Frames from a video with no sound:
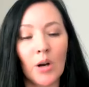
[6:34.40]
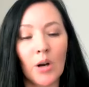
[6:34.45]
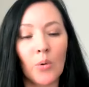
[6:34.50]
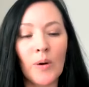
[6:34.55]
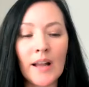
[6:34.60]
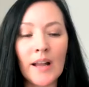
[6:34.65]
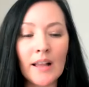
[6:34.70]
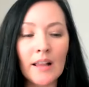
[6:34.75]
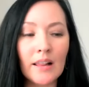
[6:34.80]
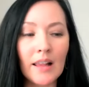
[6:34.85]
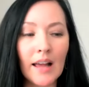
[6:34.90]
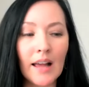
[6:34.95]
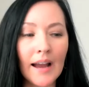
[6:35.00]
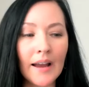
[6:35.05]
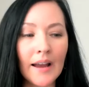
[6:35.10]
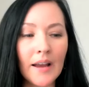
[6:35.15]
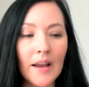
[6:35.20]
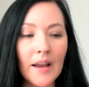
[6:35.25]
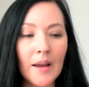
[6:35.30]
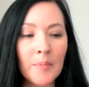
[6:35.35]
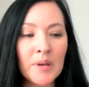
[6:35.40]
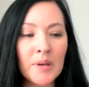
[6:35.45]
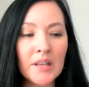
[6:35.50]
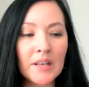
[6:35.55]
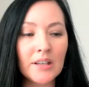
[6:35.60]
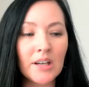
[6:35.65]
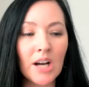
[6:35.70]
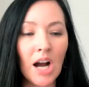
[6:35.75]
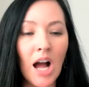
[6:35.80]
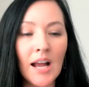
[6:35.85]
well i
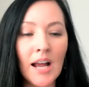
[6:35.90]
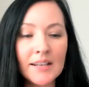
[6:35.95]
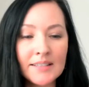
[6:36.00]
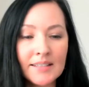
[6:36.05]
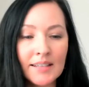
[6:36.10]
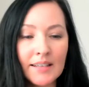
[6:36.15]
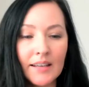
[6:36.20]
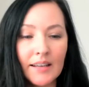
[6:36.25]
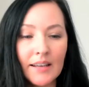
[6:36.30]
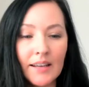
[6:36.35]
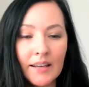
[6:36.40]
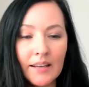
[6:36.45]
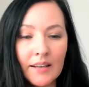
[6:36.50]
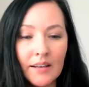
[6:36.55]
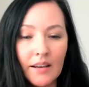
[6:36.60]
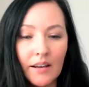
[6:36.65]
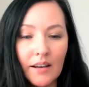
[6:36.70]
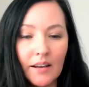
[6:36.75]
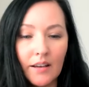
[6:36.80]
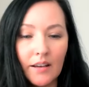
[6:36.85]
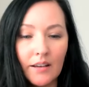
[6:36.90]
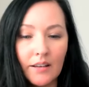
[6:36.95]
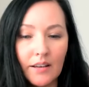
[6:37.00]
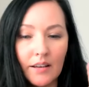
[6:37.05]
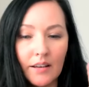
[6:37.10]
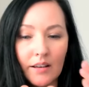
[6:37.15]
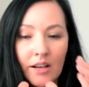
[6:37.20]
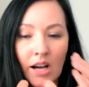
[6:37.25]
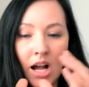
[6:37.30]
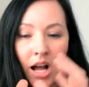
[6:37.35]
mean content it, eh,
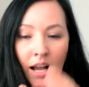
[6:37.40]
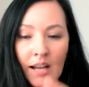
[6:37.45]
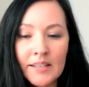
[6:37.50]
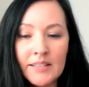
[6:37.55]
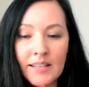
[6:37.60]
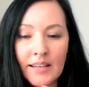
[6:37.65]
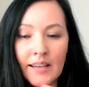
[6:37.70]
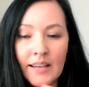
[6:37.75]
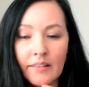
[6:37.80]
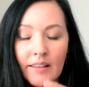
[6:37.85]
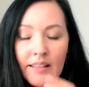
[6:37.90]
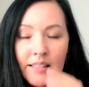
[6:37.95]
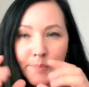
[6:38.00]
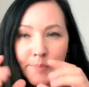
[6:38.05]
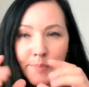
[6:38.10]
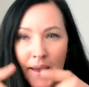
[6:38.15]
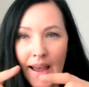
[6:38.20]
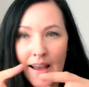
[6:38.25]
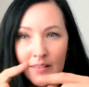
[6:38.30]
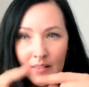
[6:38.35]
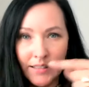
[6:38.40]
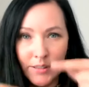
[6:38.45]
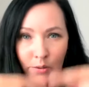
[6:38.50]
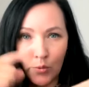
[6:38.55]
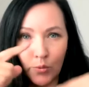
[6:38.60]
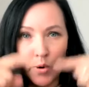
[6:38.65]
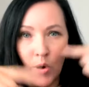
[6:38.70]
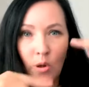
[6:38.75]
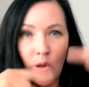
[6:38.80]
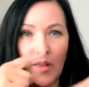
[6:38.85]
content let's back let's
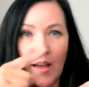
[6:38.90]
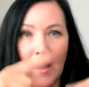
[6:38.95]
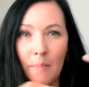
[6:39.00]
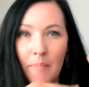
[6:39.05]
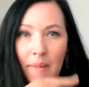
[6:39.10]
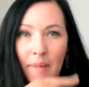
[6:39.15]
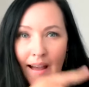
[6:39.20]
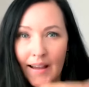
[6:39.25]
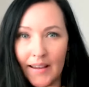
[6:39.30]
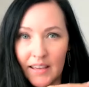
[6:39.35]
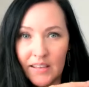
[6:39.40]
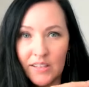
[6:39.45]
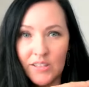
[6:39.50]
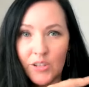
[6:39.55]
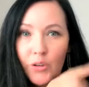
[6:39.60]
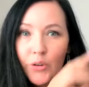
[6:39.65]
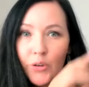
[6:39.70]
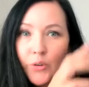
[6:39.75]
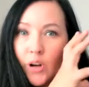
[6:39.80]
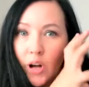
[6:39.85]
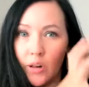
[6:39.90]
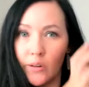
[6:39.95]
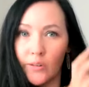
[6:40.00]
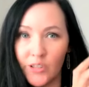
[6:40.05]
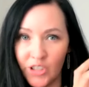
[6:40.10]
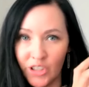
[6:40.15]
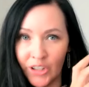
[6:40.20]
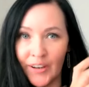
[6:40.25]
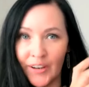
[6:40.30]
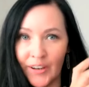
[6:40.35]
roll that back into
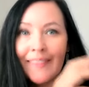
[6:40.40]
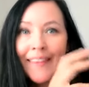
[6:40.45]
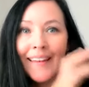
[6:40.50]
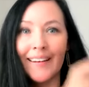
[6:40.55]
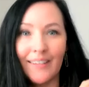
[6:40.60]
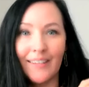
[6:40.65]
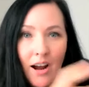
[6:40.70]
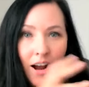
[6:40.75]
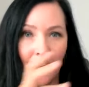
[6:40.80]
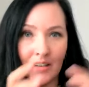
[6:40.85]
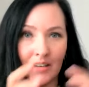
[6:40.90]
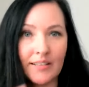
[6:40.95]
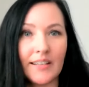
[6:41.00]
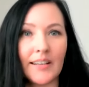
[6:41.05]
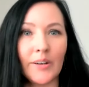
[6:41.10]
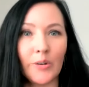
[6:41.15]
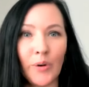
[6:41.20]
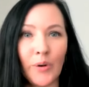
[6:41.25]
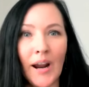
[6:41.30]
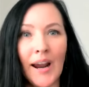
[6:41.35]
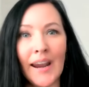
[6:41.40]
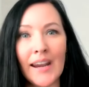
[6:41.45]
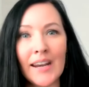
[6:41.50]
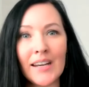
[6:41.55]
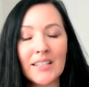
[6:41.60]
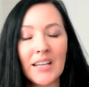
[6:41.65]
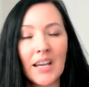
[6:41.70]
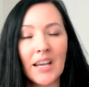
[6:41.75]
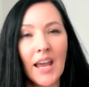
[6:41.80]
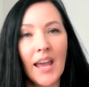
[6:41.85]
culture and then content
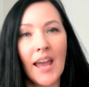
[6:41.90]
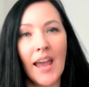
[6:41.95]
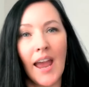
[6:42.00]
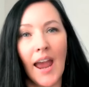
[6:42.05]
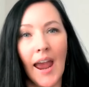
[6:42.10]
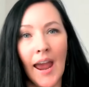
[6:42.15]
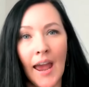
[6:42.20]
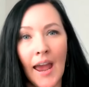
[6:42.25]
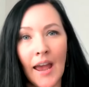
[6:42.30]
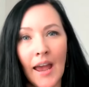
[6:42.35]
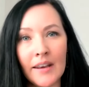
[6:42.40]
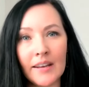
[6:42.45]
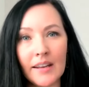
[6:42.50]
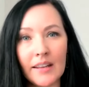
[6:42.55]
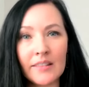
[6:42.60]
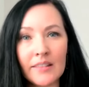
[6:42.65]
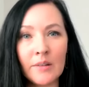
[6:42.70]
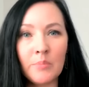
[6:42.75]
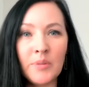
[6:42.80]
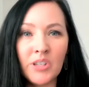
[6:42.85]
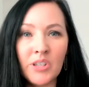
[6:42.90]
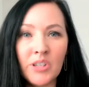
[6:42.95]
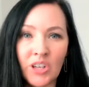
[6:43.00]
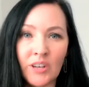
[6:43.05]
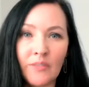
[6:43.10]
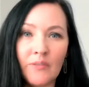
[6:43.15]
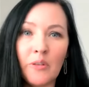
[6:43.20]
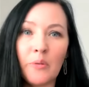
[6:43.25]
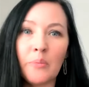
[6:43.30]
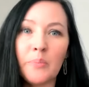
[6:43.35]
right and the mission
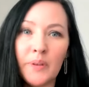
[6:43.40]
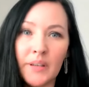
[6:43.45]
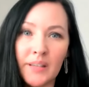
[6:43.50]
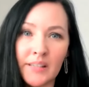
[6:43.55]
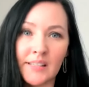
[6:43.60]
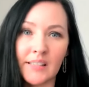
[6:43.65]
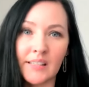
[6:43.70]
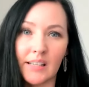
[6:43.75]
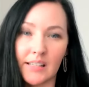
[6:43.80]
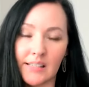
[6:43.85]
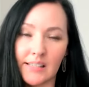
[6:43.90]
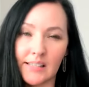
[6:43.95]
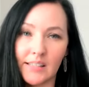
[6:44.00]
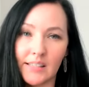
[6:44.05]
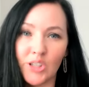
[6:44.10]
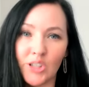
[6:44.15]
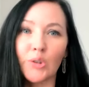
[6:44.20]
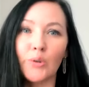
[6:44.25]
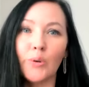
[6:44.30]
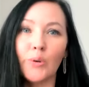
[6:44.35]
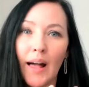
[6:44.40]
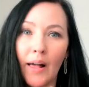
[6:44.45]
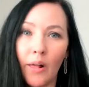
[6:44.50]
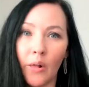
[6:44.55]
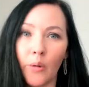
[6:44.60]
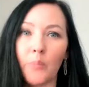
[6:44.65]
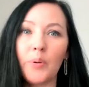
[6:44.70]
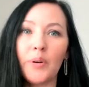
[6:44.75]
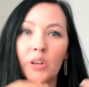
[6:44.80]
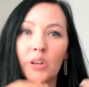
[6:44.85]
of the business to
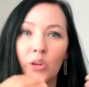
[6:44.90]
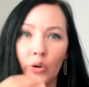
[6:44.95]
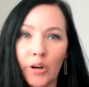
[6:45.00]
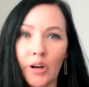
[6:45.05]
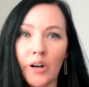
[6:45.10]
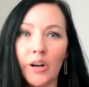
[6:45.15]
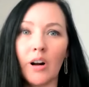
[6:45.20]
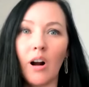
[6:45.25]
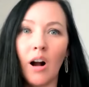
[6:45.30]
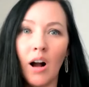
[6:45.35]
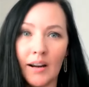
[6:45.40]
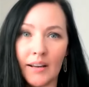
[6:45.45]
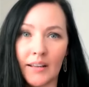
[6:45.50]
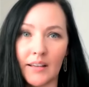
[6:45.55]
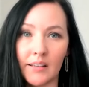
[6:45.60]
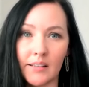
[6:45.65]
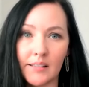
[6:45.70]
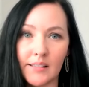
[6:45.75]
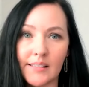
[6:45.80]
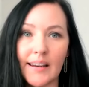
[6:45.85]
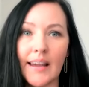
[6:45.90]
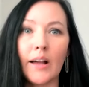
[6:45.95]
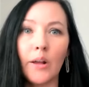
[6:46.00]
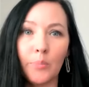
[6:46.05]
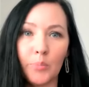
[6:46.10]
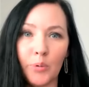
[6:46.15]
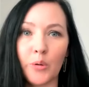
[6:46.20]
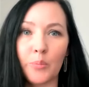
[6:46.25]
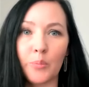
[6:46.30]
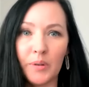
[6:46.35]
help your audience to
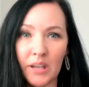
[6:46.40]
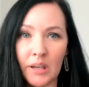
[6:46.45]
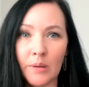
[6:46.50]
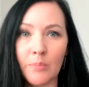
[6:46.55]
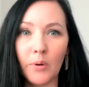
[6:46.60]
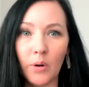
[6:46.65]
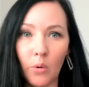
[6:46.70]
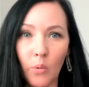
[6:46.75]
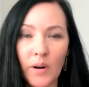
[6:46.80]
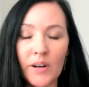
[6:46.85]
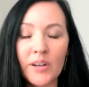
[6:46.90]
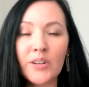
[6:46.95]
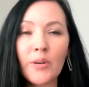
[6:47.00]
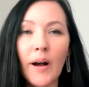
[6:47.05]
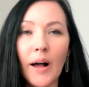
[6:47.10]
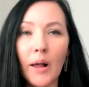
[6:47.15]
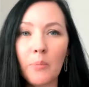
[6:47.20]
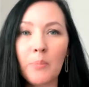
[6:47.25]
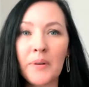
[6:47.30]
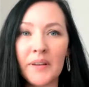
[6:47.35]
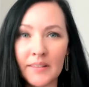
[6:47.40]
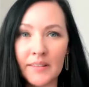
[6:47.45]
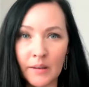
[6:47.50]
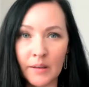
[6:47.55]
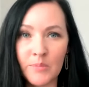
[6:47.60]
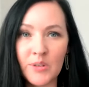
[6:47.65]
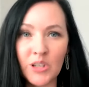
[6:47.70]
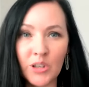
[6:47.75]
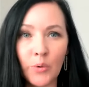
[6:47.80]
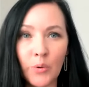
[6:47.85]
help your people what are you helping
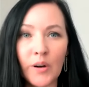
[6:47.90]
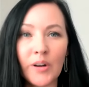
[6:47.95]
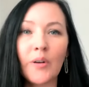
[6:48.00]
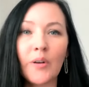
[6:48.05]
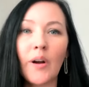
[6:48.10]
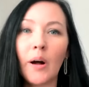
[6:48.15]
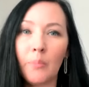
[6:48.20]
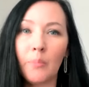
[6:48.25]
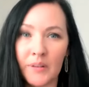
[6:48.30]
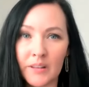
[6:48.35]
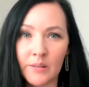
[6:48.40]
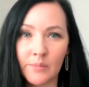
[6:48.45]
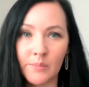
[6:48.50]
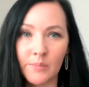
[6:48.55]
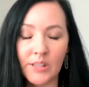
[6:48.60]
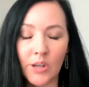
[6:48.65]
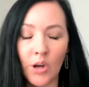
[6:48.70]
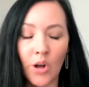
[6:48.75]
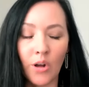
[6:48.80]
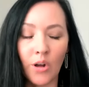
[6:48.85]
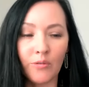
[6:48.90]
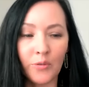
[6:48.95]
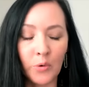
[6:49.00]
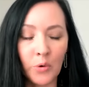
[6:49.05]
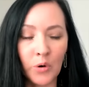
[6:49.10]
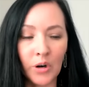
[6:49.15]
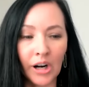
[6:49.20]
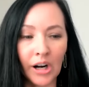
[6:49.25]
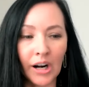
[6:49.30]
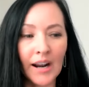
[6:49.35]
them do what are you helping them solve
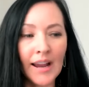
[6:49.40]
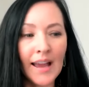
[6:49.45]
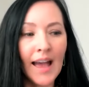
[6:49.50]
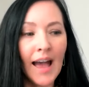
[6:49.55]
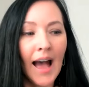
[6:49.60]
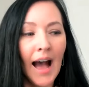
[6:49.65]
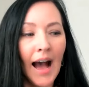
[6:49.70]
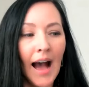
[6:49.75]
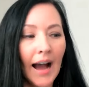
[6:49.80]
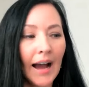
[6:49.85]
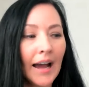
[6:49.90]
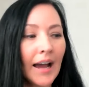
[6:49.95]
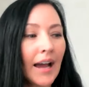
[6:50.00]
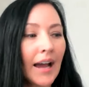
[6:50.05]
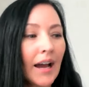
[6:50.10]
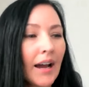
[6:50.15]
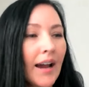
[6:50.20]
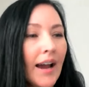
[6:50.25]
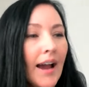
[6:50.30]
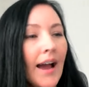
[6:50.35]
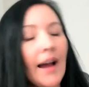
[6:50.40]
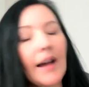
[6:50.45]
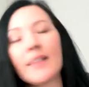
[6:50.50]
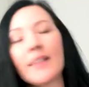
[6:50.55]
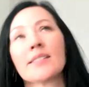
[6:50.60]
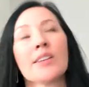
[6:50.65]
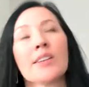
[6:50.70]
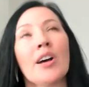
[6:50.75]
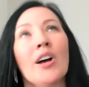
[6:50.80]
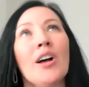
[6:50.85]
for i, I
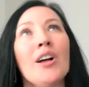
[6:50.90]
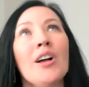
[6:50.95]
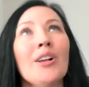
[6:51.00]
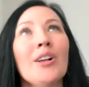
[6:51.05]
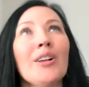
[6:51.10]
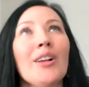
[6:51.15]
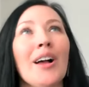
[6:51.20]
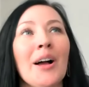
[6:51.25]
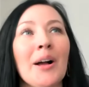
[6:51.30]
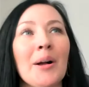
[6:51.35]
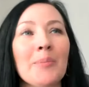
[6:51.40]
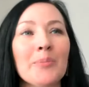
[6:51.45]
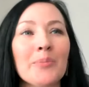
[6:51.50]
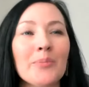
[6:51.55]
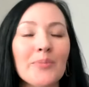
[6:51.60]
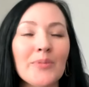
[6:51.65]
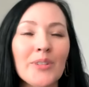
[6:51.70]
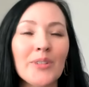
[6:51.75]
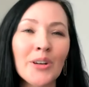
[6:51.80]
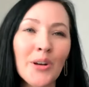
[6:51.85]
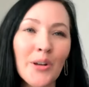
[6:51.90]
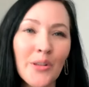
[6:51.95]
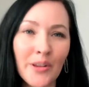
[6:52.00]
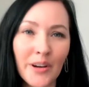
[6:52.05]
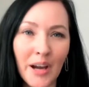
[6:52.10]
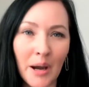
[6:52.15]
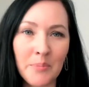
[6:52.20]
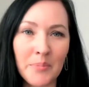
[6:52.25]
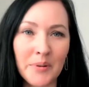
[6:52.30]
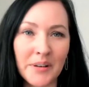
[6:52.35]
saw um, you know the
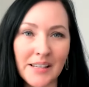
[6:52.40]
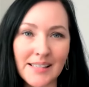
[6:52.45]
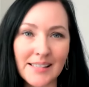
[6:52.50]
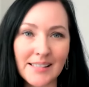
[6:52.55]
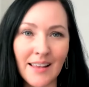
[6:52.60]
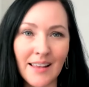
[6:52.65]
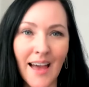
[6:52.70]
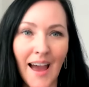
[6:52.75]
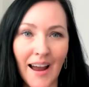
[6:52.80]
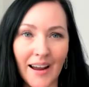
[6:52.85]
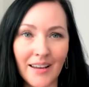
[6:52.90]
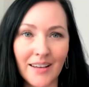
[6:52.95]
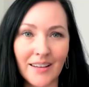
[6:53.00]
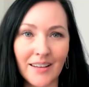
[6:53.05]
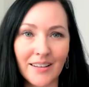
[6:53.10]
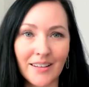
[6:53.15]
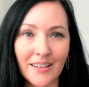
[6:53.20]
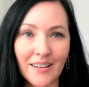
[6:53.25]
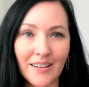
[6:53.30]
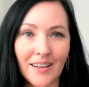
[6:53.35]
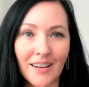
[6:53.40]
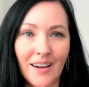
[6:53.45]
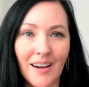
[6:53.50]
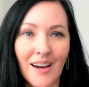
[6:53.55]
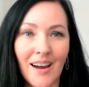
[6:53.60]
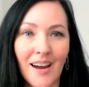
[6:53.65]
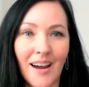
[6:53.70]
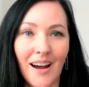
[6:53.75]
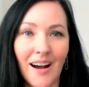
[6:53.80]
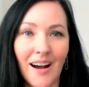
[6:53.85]
company slack of